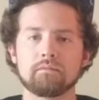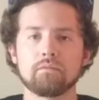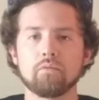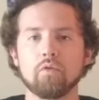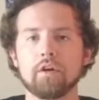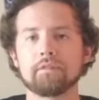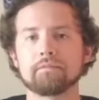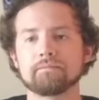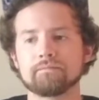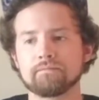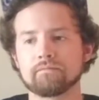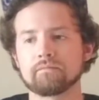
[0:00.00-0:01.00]
1,
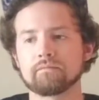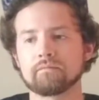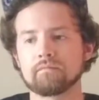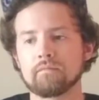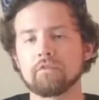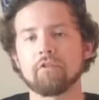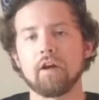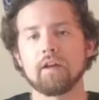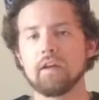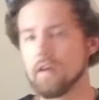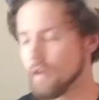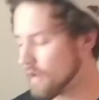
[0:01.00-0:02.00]
right?
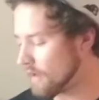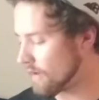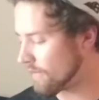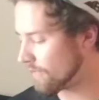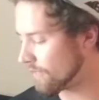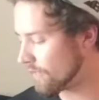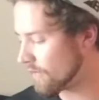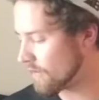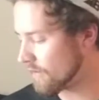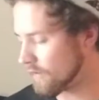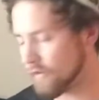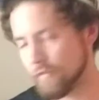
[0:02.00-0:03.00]
If
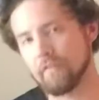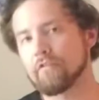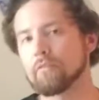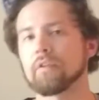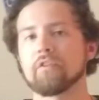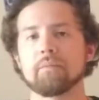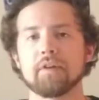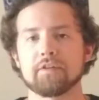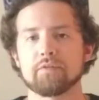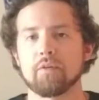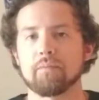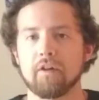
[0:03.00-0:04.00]
you're playing the
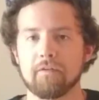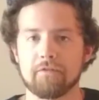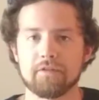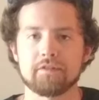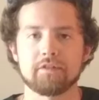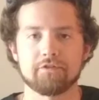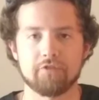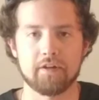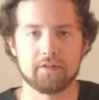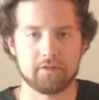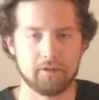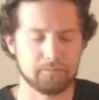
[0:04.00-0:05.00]
bass 1 part, for instance, right?
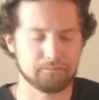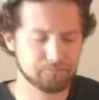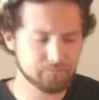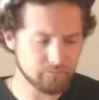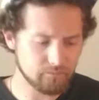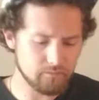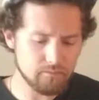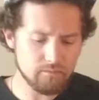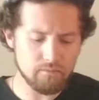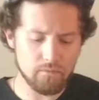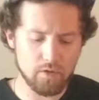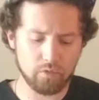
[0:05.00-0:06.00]
So
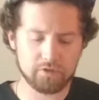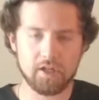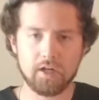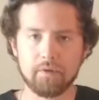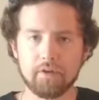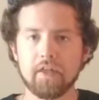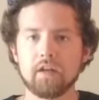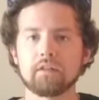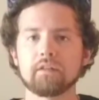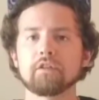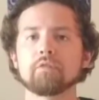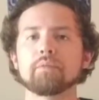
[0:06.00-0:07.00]
we'll talk about that a
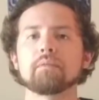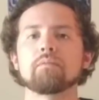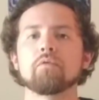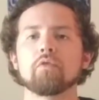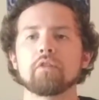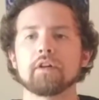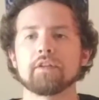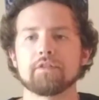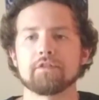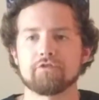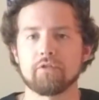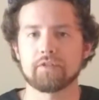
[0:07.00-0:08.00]
little bit more in the
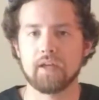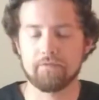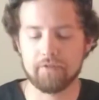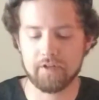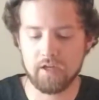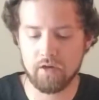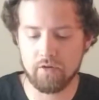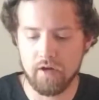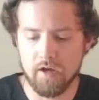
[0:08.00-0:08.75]
stroke type video,